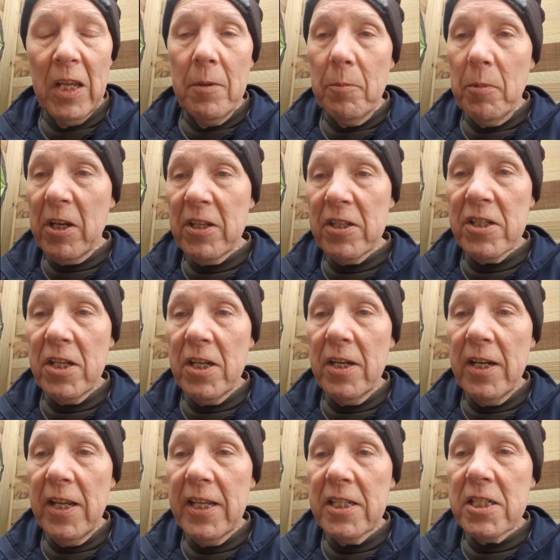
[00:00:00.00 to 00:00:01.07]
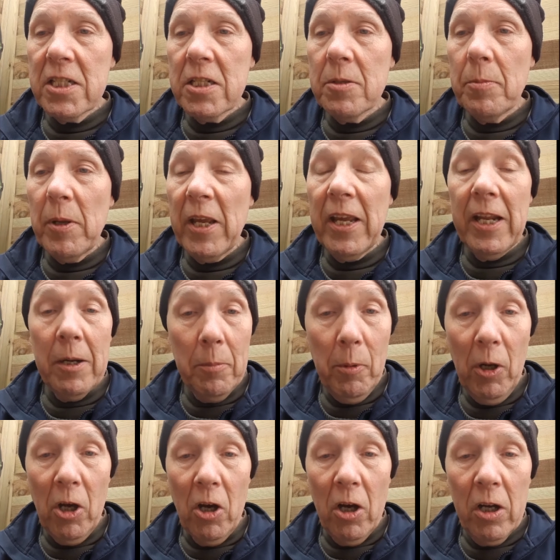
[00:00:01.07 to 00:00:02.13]
because it needs to be in a
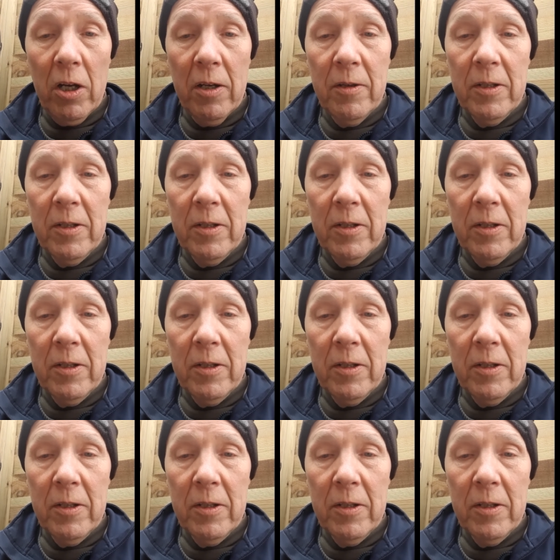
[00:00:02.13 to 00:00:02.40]
block.